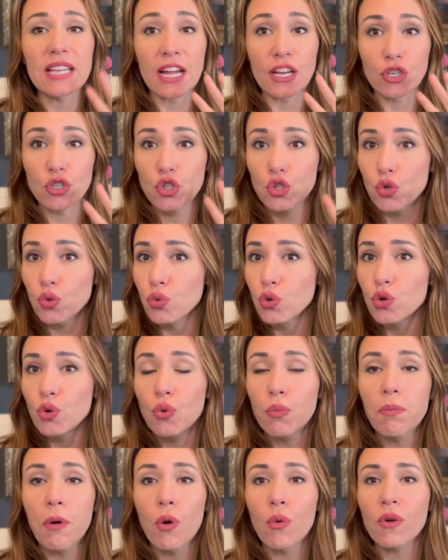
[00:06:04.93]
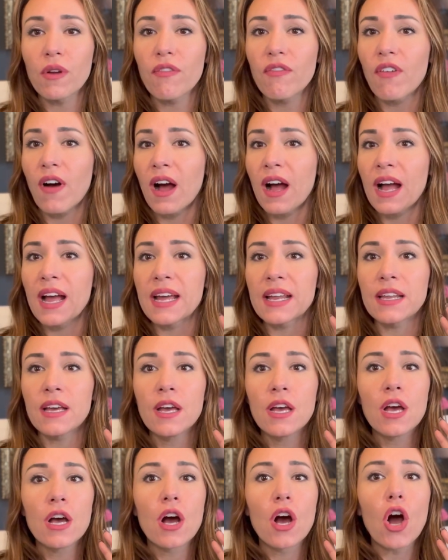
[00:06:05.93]
a true bona fide
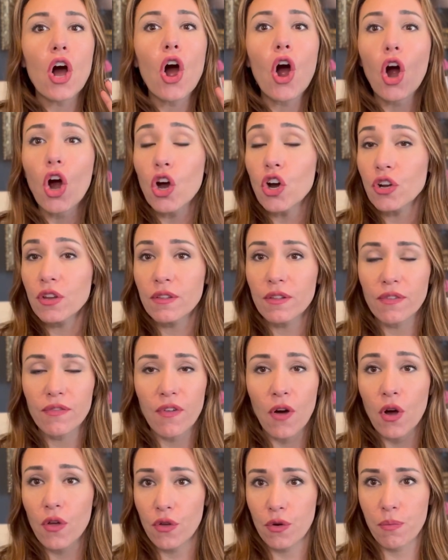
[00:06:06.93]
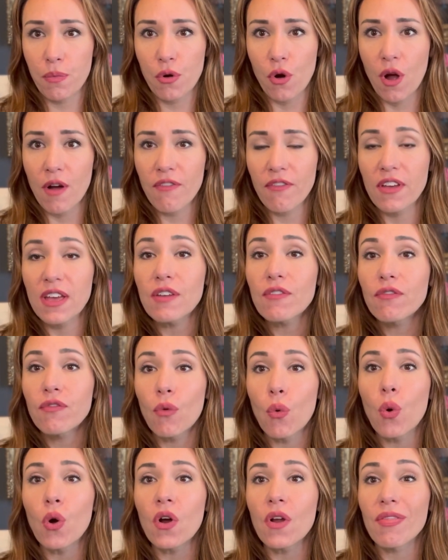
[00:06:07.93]
heart of the Father prophet
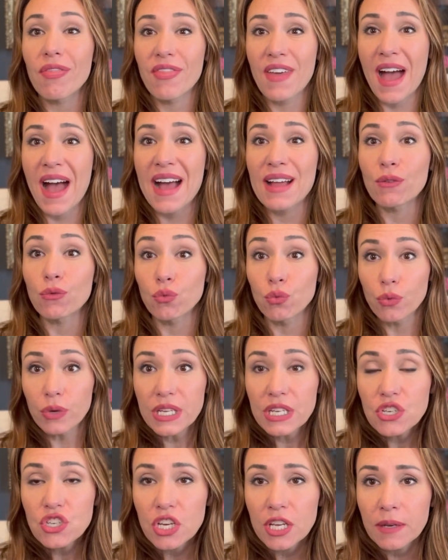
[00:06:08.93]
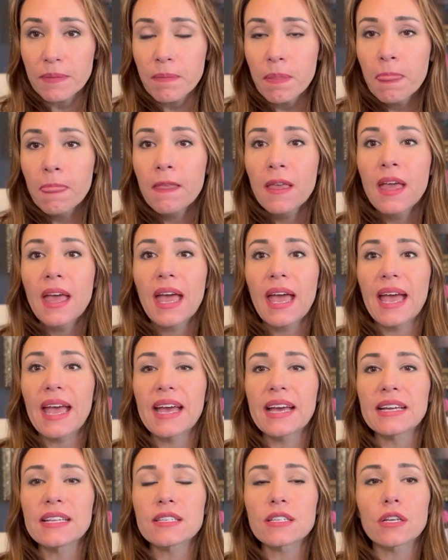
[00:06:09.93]
for that region.
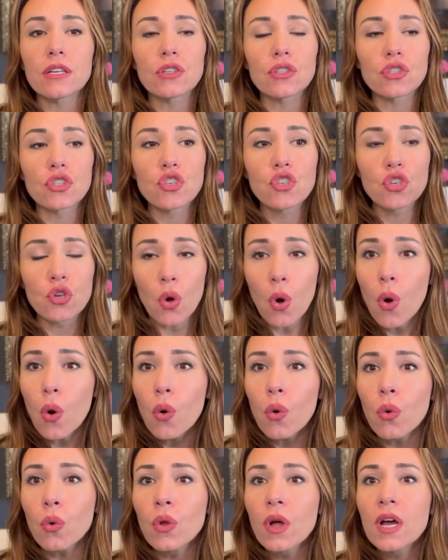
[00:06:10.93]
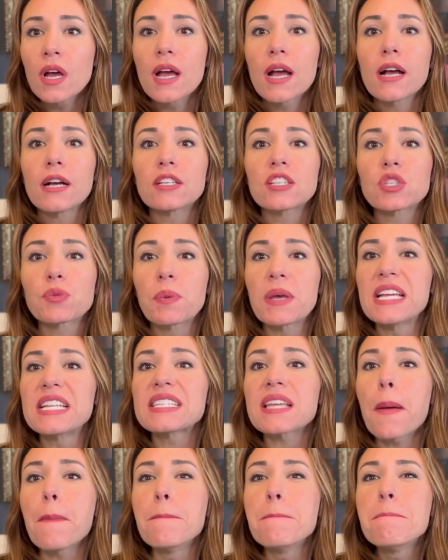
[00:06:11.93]
And Joel
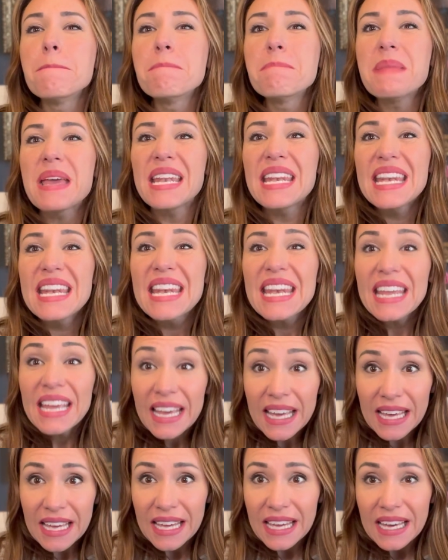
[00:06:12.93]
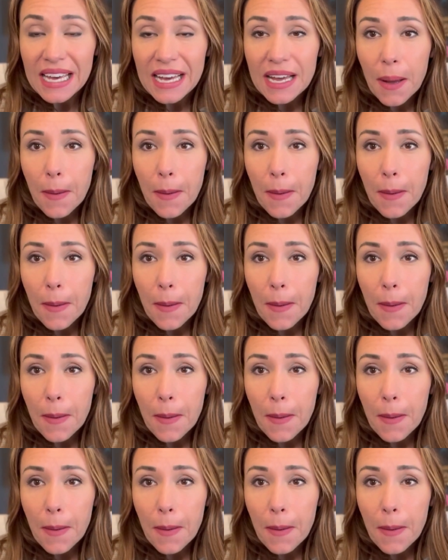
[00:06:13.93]
spent many